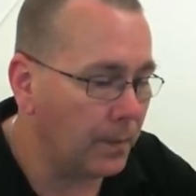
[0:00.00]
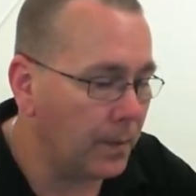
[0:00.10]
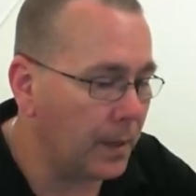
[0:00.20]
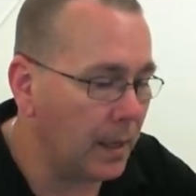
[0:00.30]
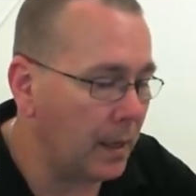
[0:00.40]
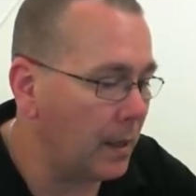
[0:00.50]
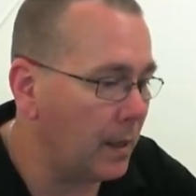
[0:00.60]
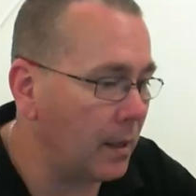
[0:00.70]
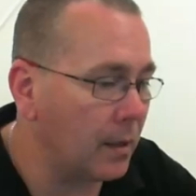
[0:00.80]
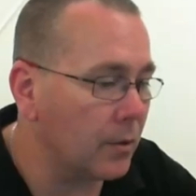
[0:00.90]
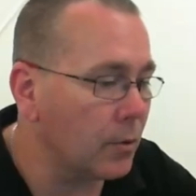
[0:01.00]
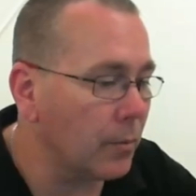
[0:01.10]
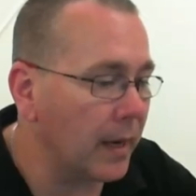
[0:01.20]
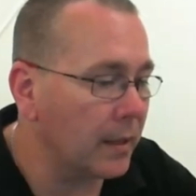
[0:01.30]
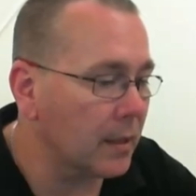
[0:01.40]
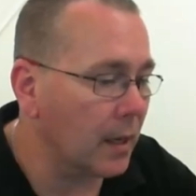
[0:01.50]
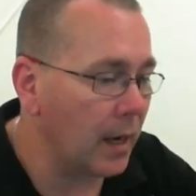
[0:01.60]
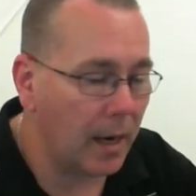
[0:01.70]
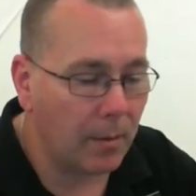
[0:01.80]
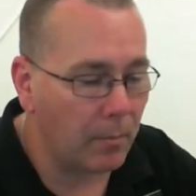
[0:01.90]
the Toolmaker's
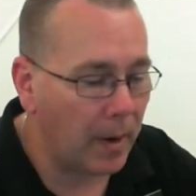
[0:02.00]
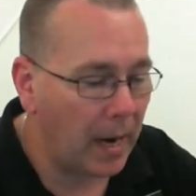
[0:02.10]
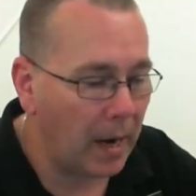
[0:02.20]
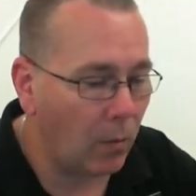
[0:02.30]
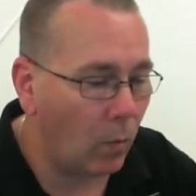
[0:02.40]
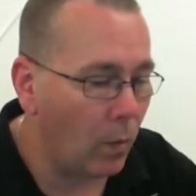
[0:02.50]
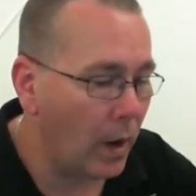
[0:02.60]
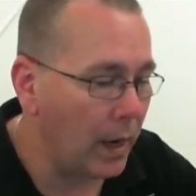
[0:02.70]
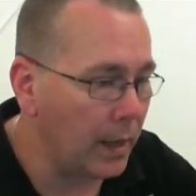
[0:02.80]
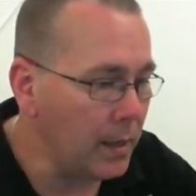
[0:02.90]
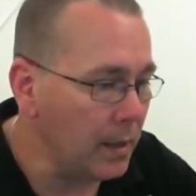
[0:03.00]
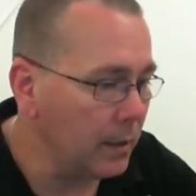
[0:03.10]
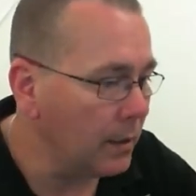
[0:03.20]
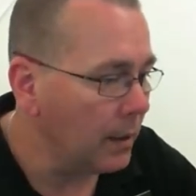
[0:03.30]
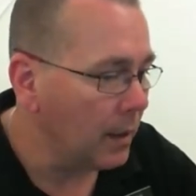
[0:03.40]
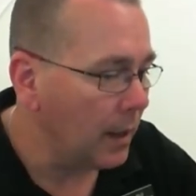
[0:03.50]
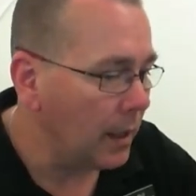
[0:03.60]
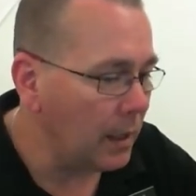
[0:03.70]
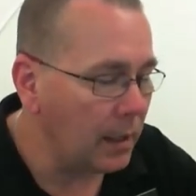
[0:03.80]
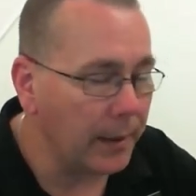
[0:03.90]
clamp part 1
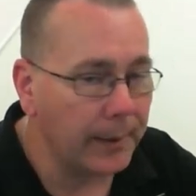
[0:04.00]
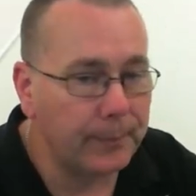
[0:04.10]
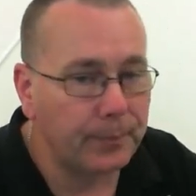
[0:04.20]
here.